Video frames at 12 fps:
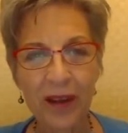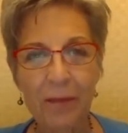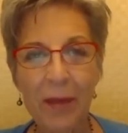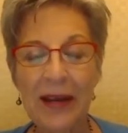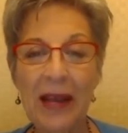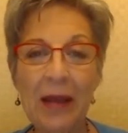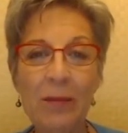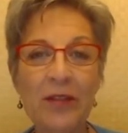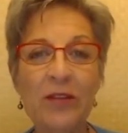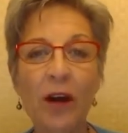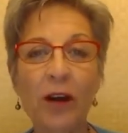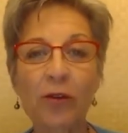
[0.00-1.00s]
My name is
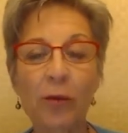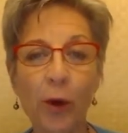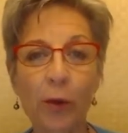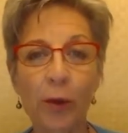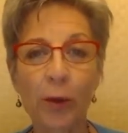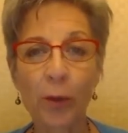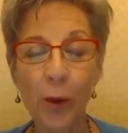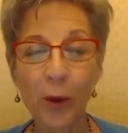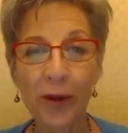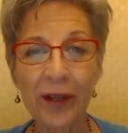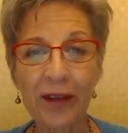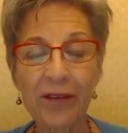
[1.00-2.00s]
Dr. Barbara
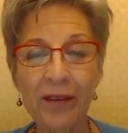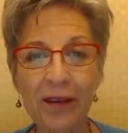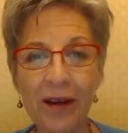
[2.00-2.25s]
Bourland.